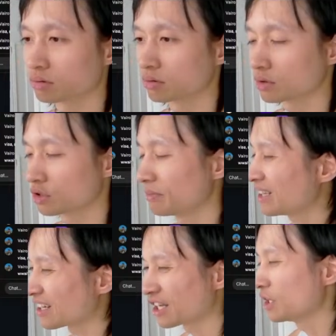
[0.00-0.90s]
Could be
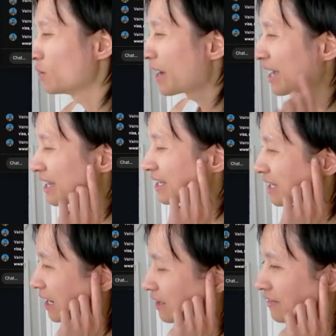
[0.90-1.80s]
like a QA
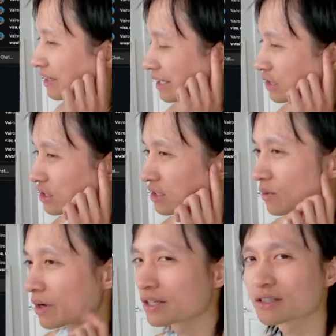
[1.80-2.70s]
kind of like agent
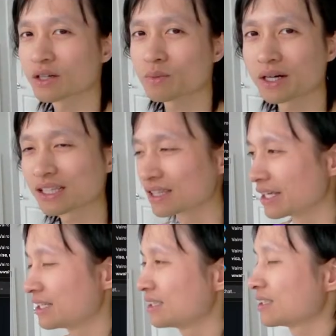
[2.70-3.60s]
where it's like running
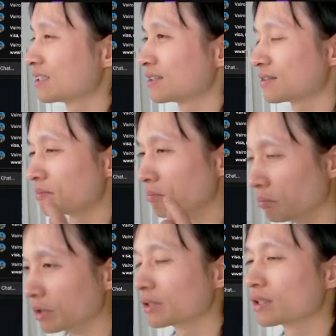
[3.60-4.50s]
lint,
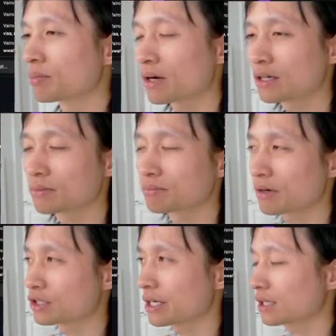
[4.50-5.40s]
building the
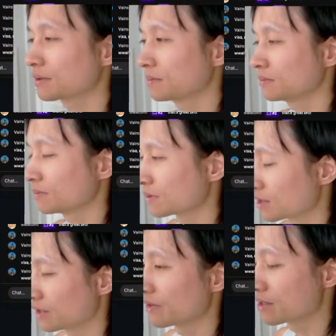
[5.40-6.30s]
project,
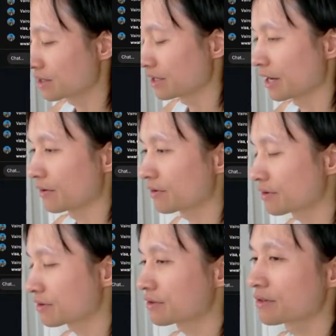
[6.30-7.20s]
see if there's any
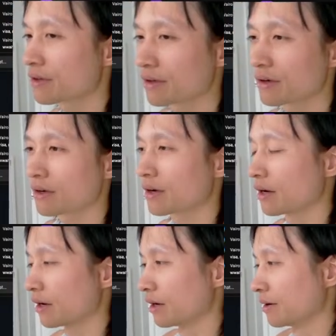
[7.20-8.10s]
errors.
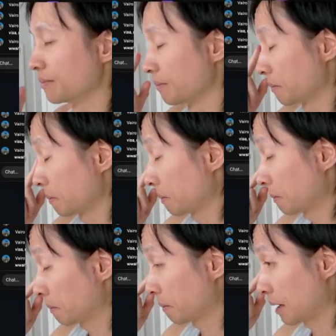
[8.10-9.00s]
I
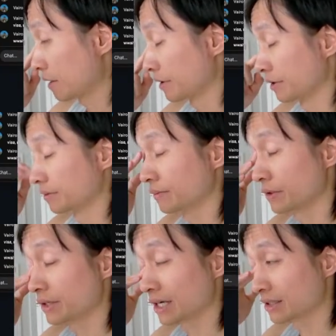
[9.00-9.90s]
don't know. What do
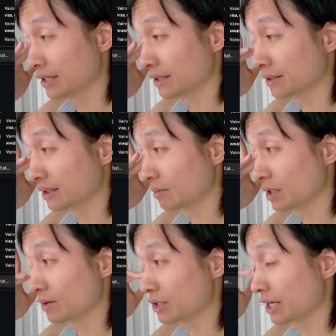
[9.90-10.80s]
you guys think? Let me
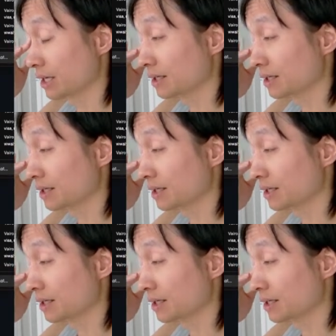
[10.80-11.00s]
know in the chat.